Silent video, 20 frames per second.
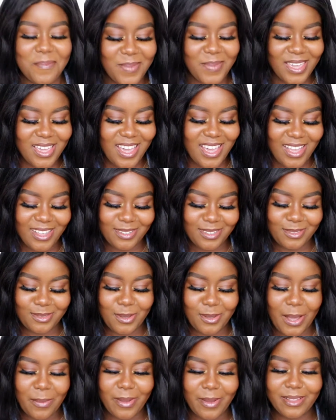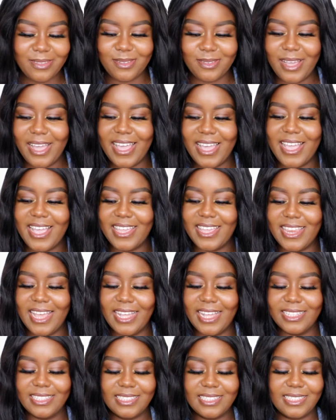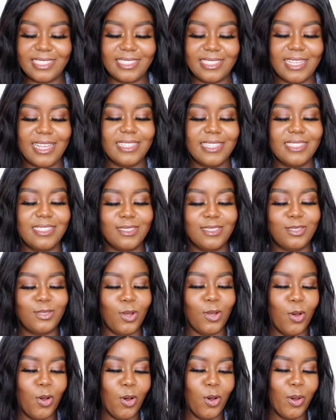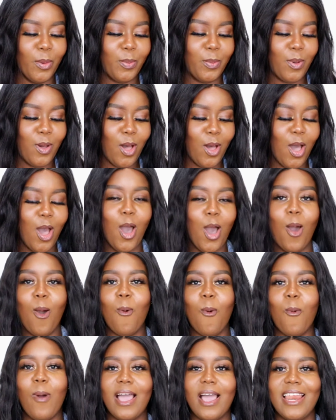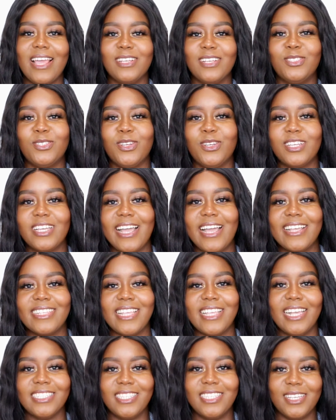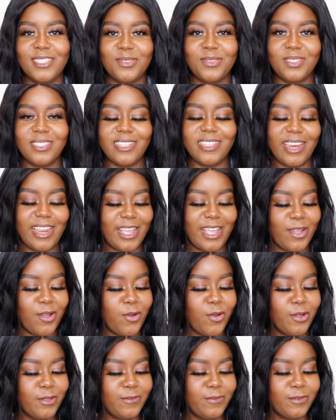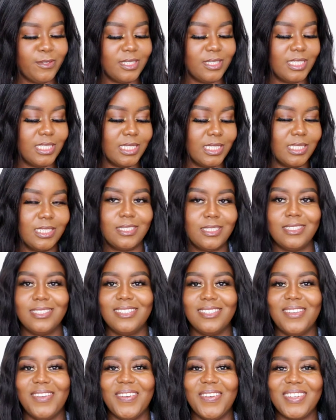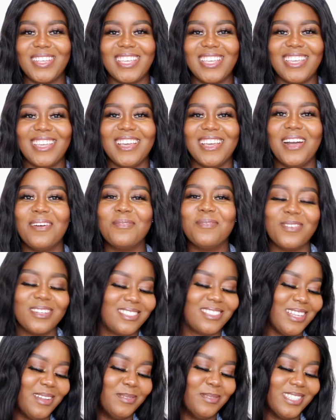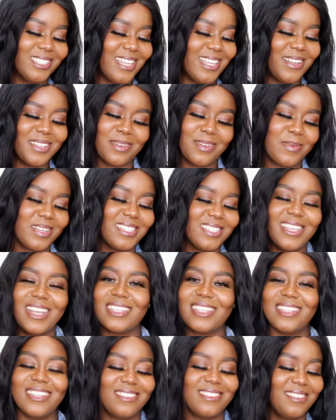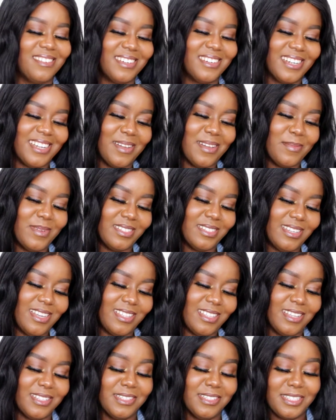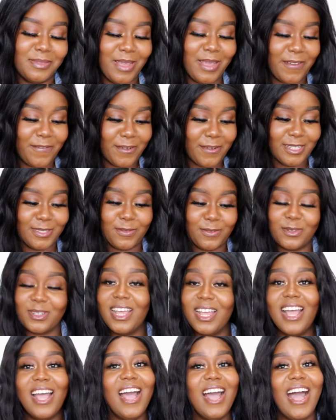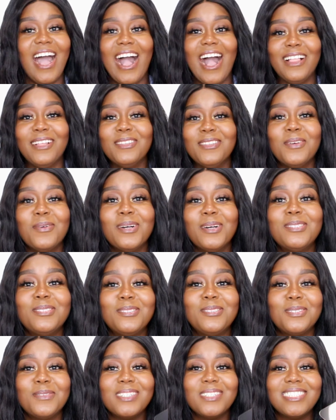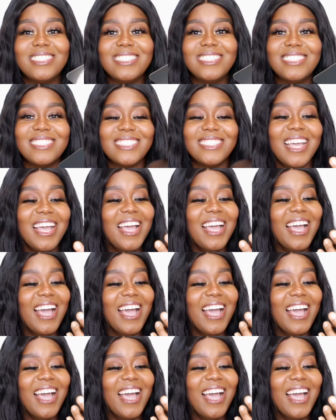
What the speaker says: bigger. So I'm going to go ahead and set this up while I show you guys the accessories that I got for this. Okay, I'm excited. All right, I'm excited. This is my first phone. I don't know what to do with this.